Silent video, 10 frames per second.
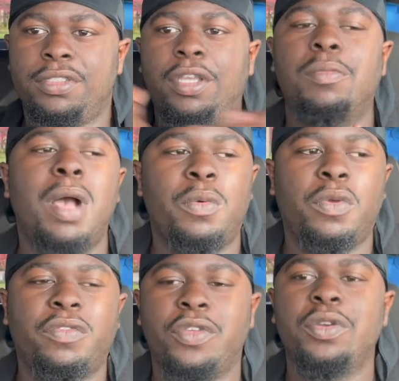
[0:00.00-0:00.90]
my
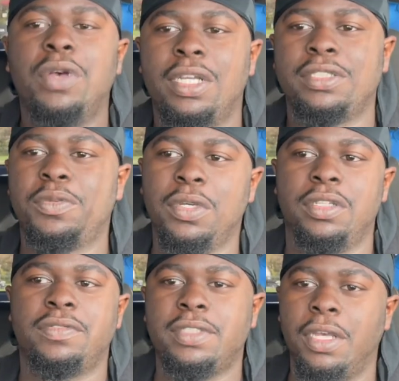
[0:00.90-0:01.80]
review on
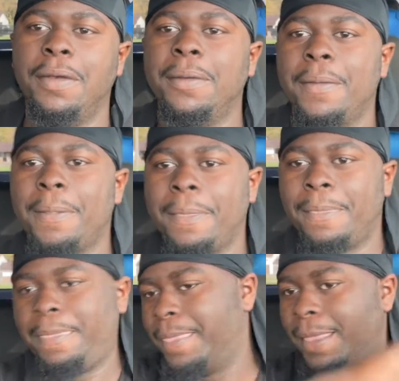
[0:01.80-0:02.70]
Swift. So
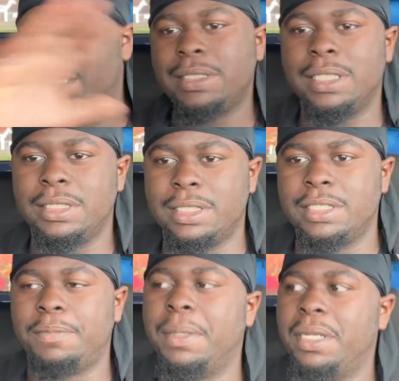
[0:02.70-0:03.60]

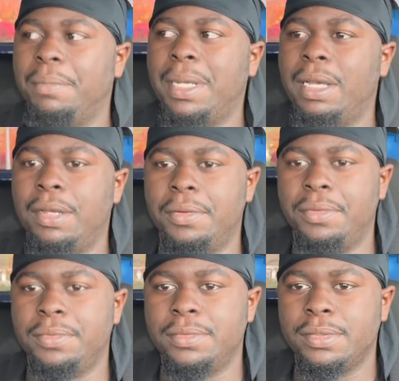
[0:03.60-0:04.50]
it's been about,
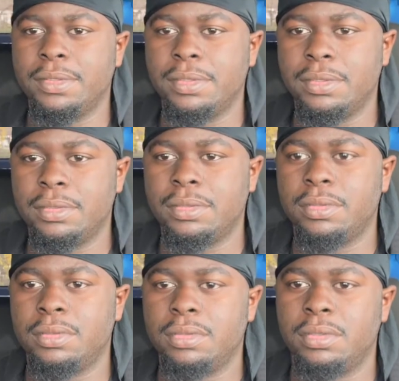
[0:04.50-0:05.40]

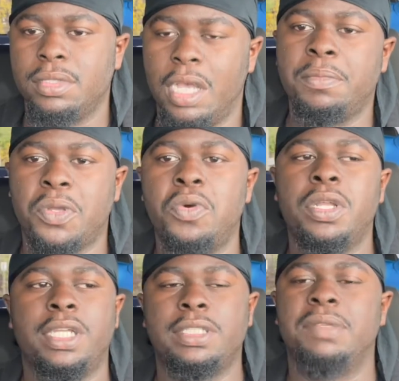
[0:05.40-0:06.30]
I'm
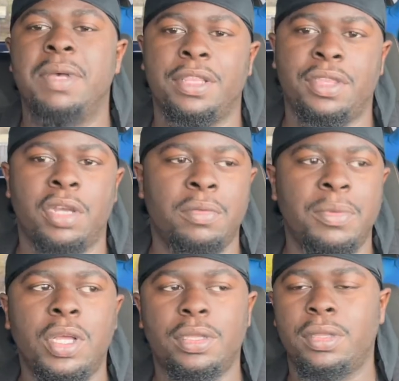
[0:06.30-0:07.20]
going into my 3rd
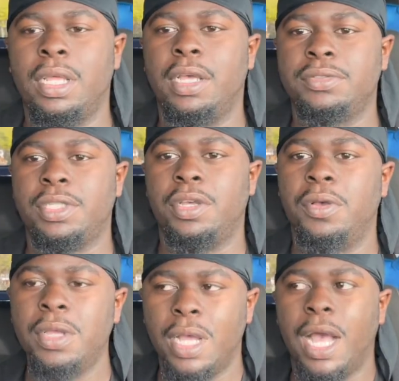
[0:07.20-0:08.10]
month now, so
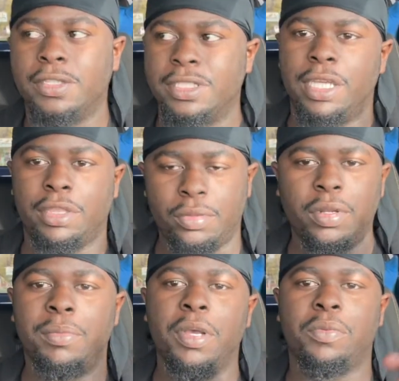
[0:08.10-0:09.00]
I'll say a
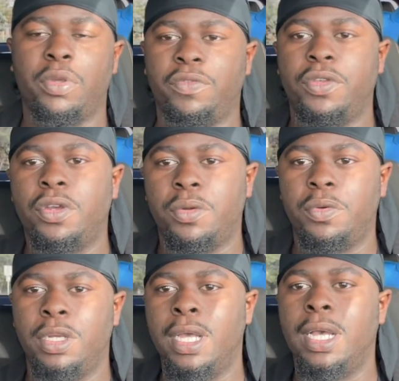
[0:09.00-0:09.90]
3-month review or
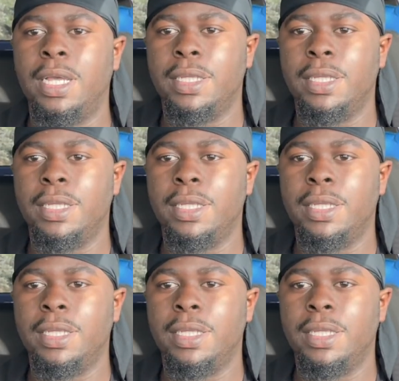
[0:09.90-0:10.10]
whatnot.